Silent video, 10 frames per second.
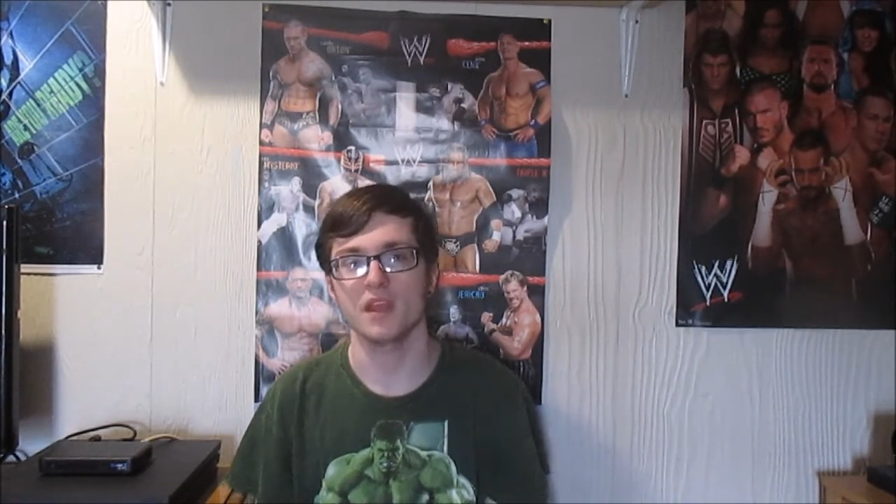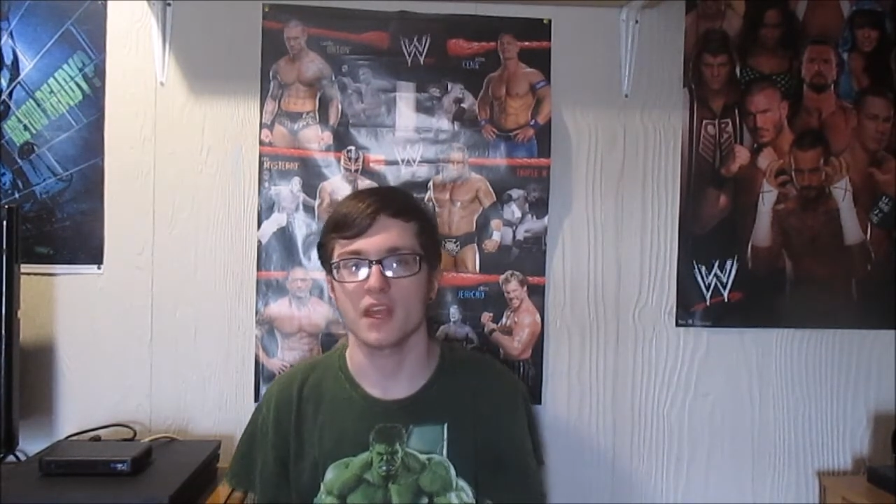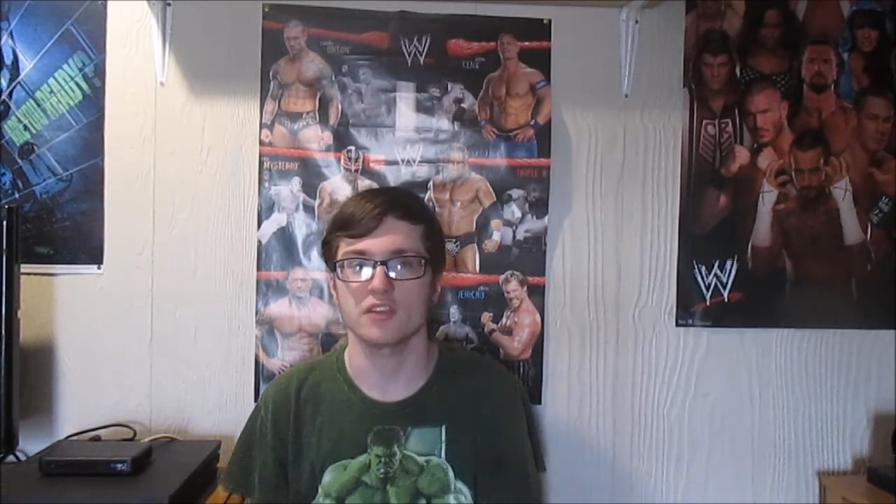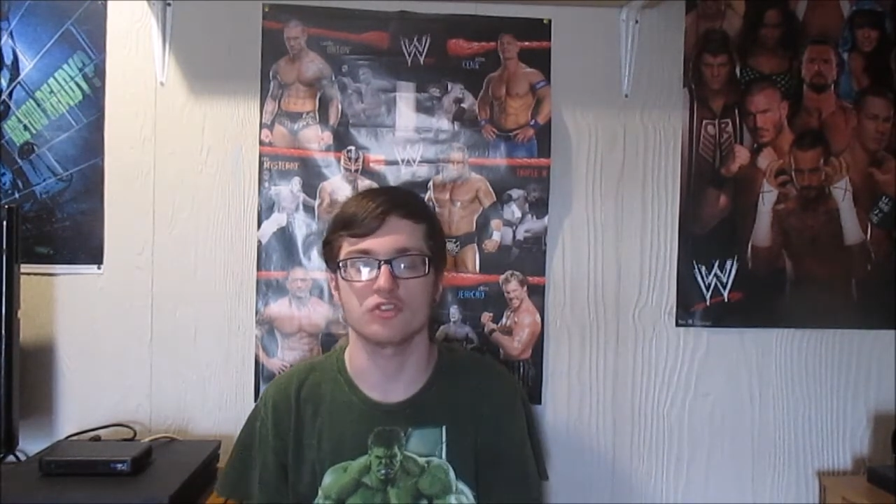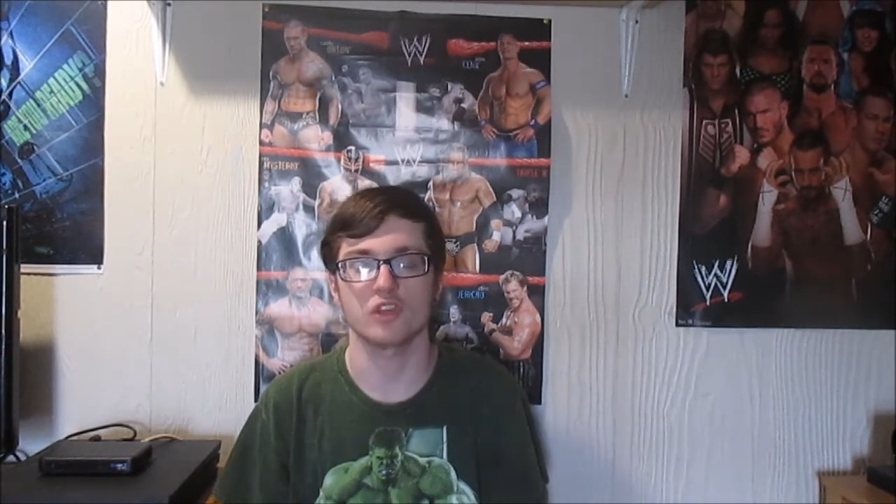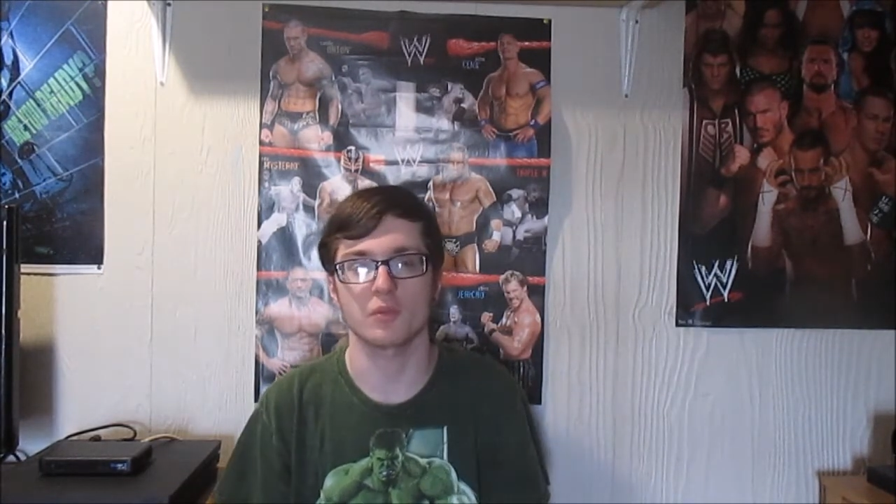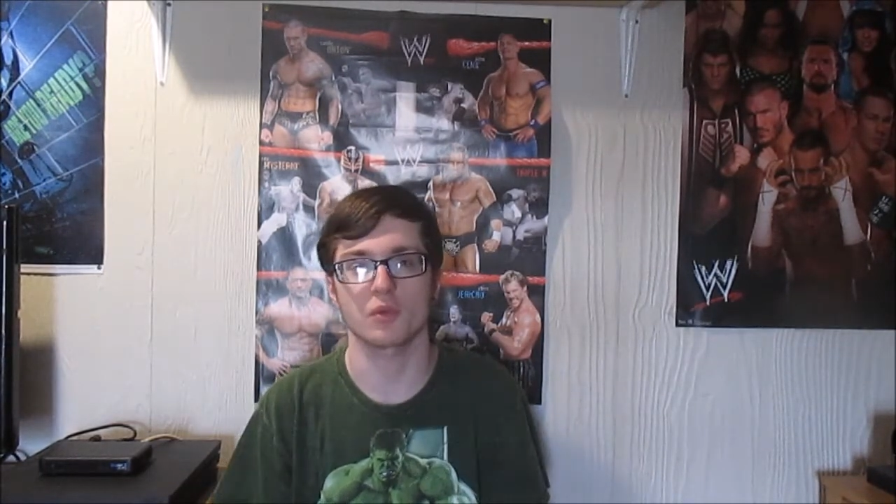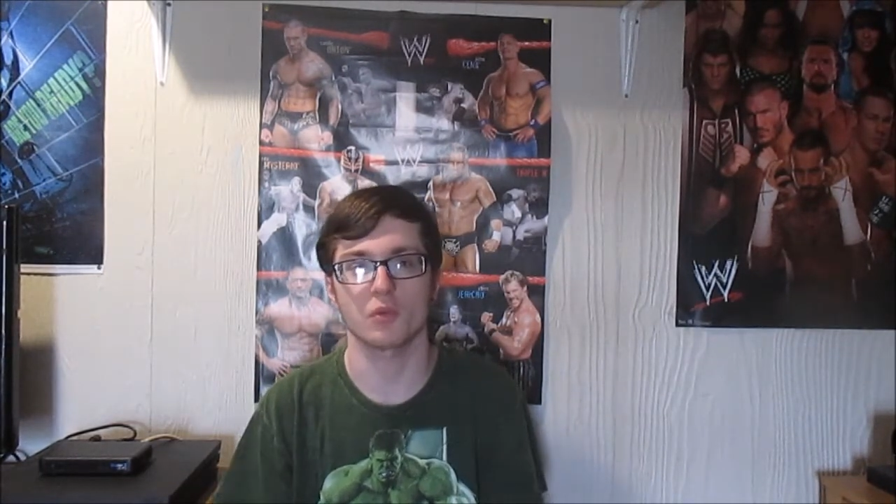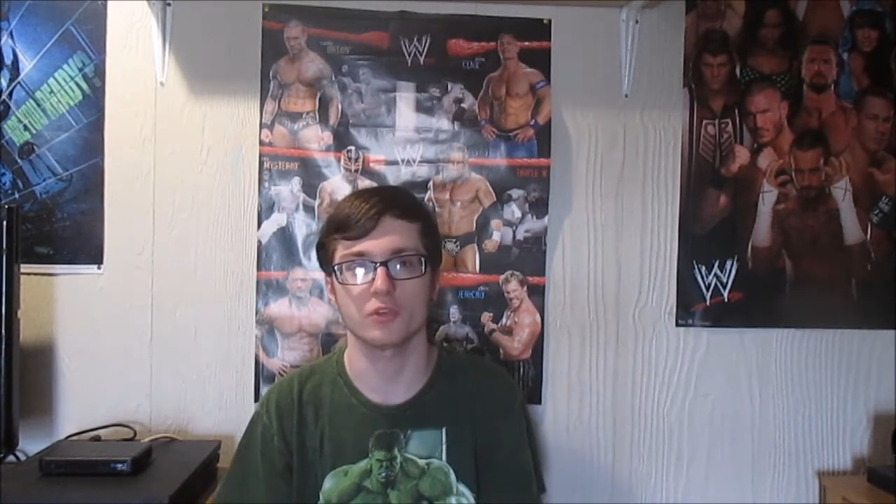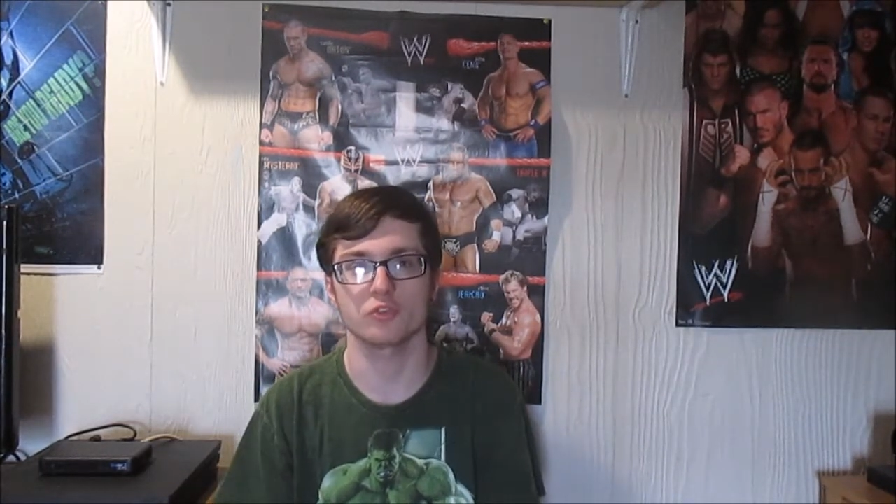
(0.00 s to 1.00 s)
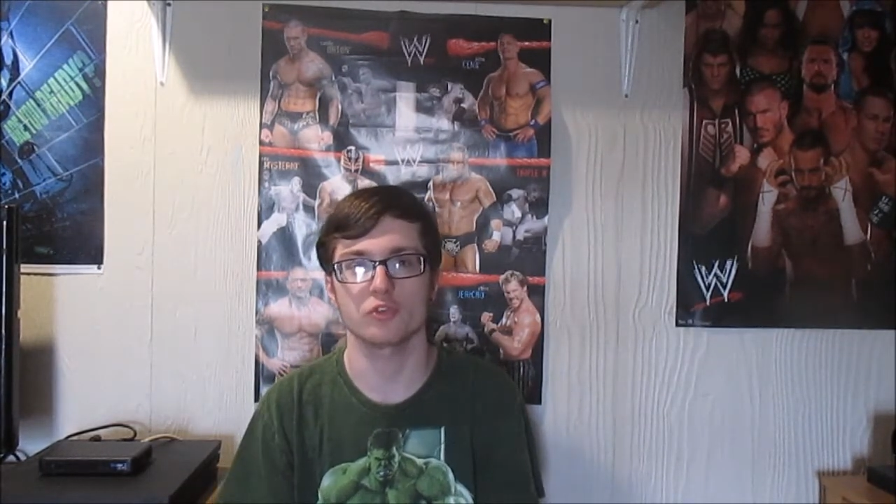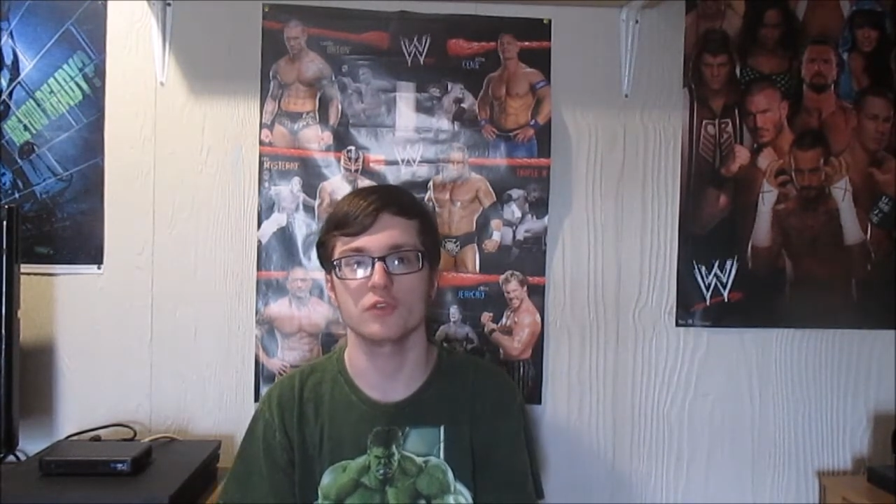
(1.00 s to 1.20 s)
and today we're going to